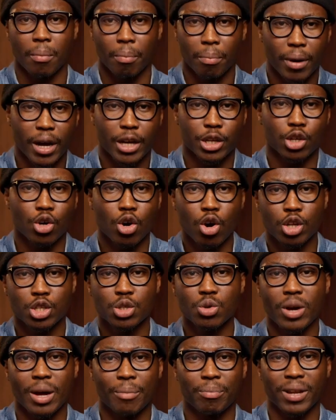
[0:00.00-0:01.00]
but you
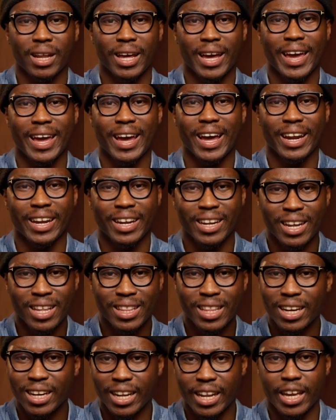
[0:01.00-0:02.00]
also apply
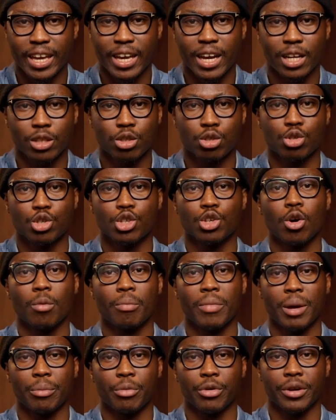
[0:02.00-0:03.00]
another layer to your
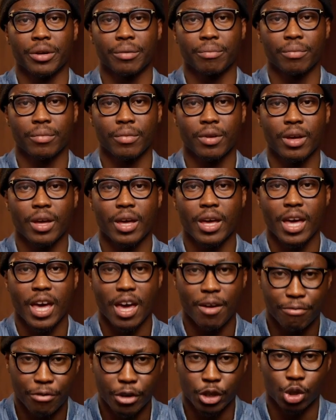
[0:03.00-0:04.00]
memory,
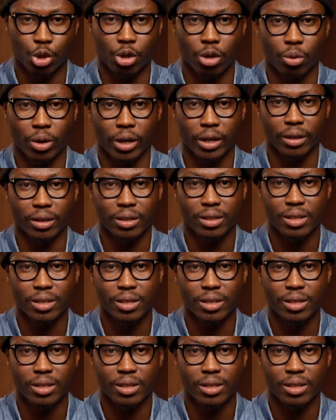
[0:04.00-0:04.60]
a visual one.